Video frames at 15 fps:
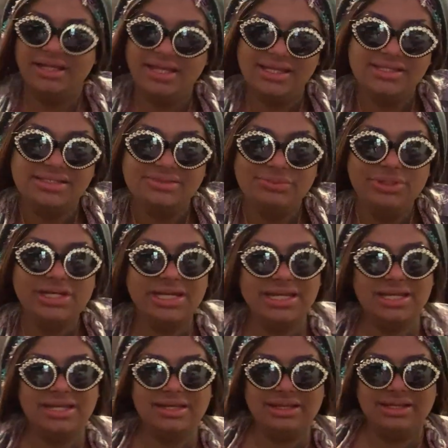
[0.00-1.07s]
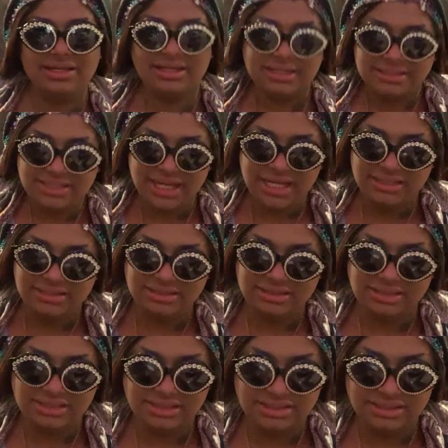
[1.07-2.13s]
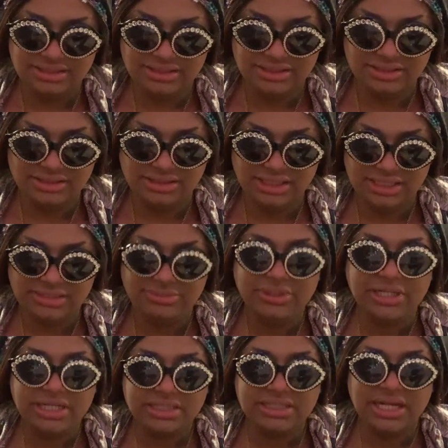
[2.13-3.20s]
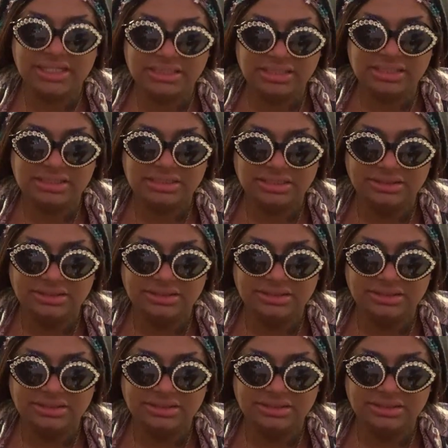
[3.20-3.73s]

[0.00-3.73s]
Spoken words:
It's pretty intense. It's pretty intense.